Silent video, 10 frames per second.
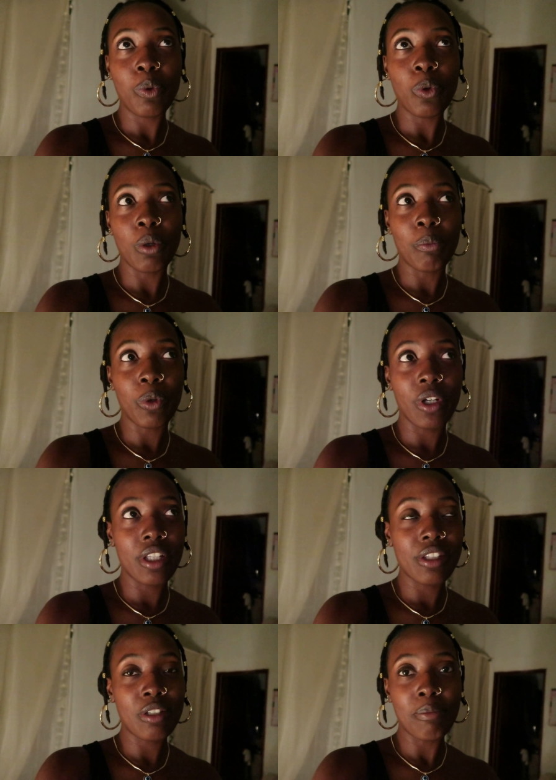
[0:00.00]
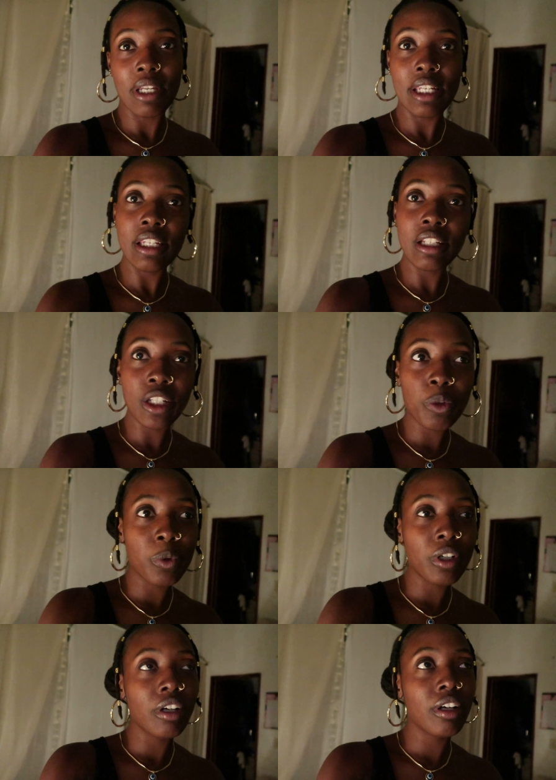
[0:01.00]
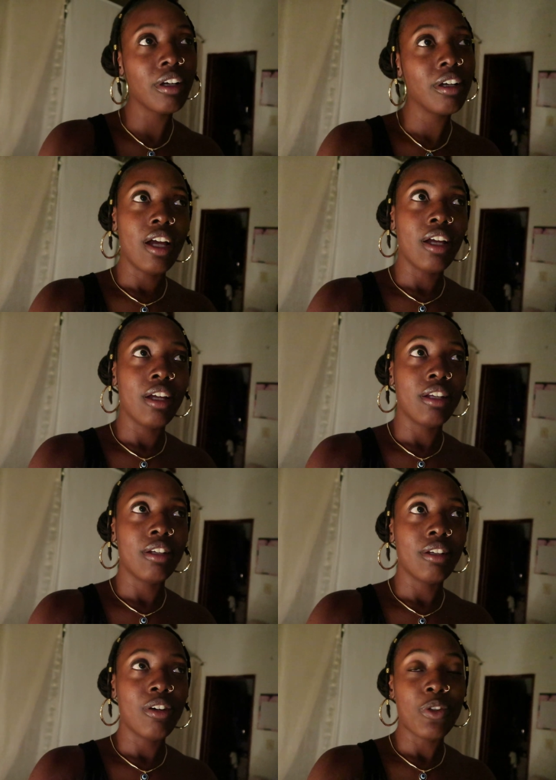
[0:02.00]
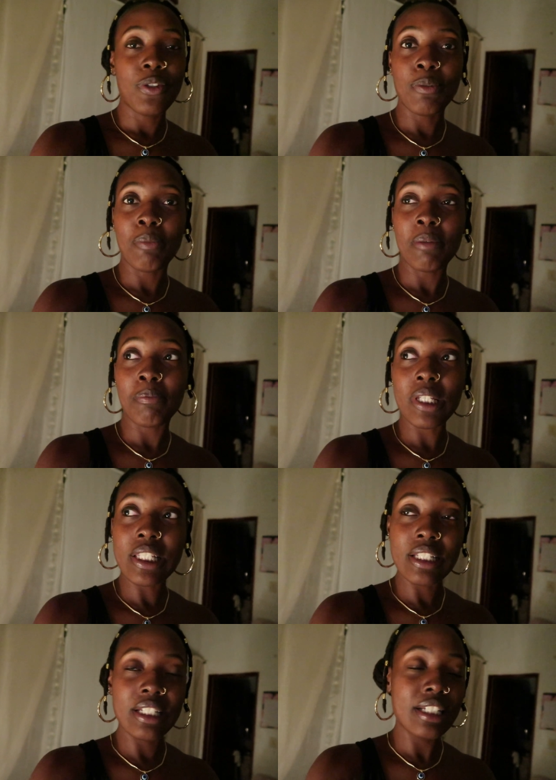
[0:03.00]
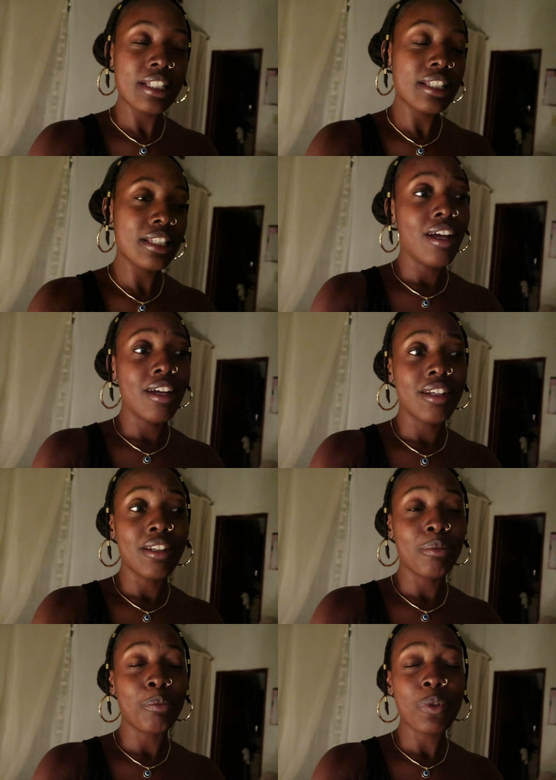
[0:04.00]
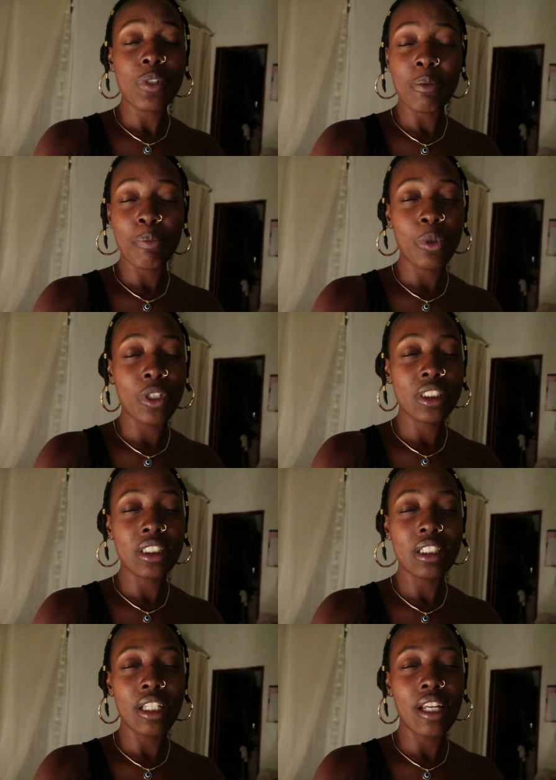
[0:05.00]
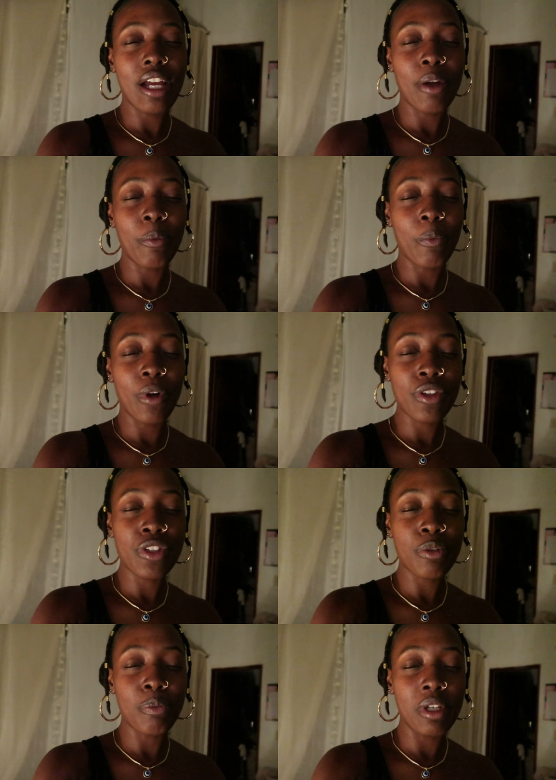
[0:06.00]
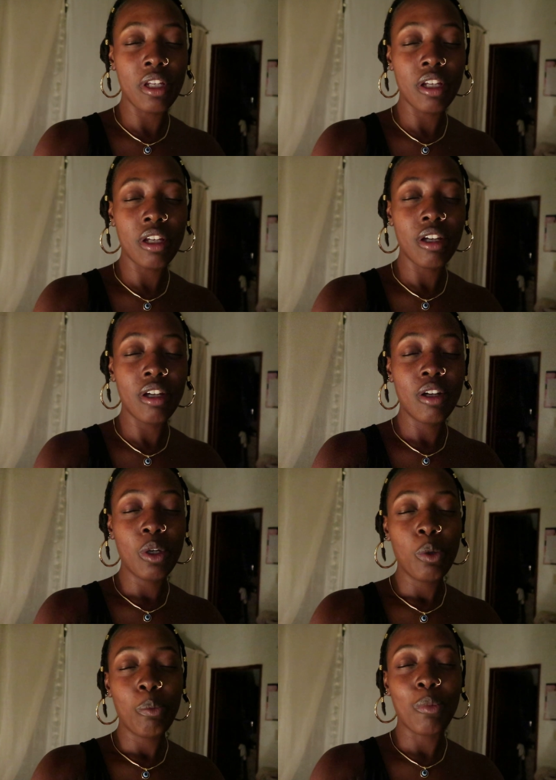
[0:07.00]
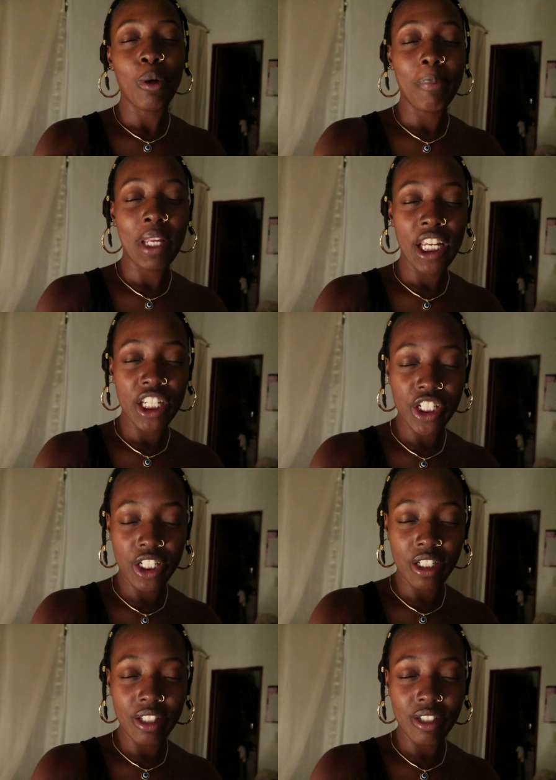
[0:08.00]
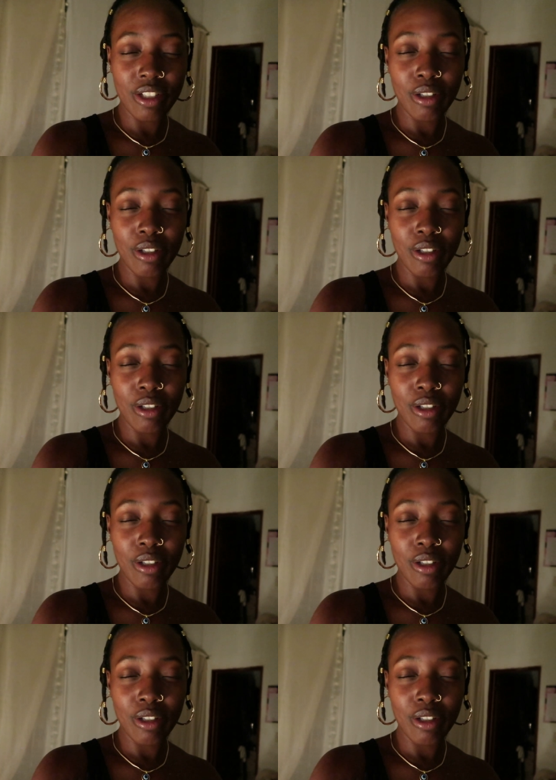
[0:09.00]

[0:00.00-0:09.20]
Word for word: pour more into my healing work and also my business and most importantly I want to be more patient,